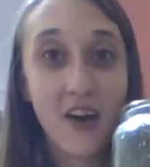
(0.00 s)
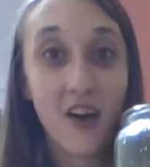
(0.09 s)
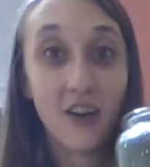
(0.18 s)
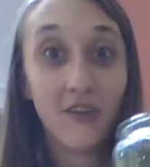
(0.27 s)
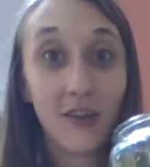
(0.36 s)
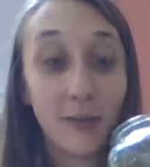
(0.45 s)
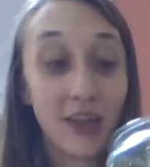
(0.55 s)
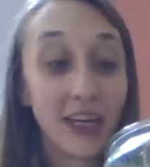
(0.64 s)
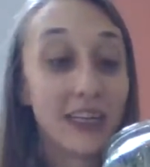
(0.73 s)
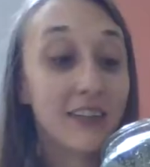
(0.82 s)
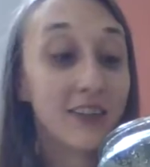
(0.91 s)
All of the
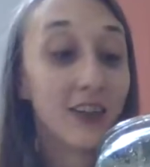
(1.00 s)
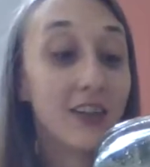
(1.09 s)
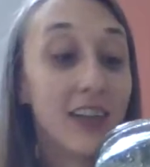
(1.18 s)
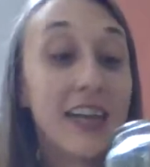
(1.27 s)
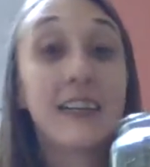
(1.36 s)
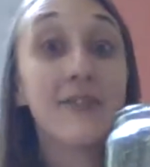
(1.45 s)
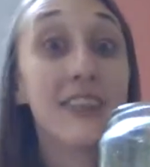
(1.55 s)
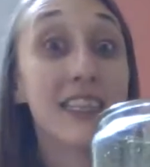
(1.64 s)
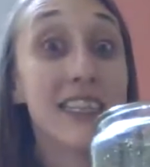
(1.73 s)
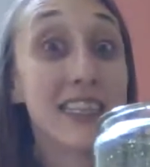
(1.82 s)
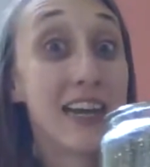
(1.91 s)
plants are native to
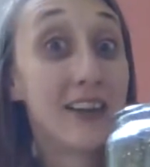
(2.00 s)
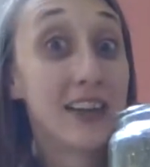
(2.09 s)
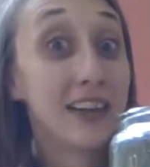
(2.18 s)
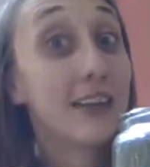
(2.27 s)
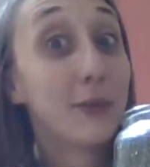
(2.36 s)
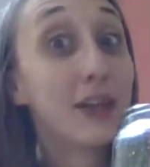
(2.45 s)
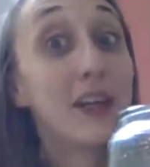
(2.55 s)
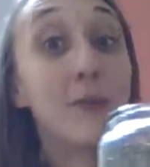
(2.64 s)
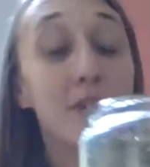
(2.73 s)
this area that we're going to